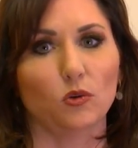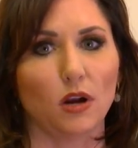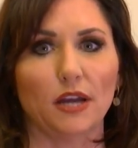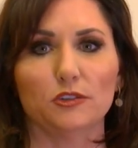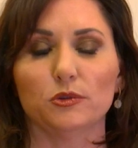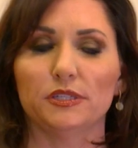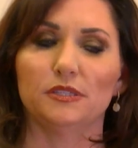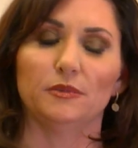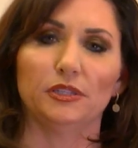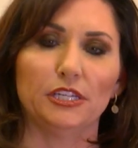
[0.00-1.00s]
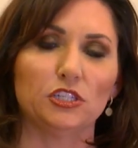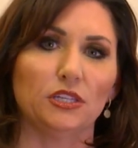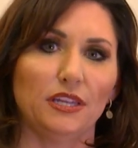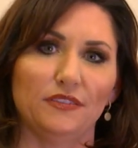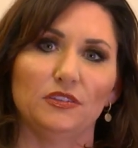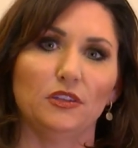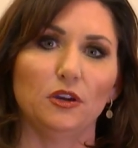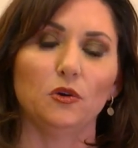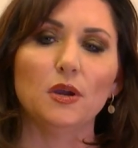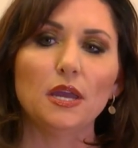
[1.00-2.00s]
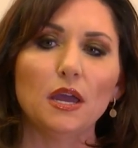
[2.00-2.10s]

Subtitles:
or auditory stimulation, even though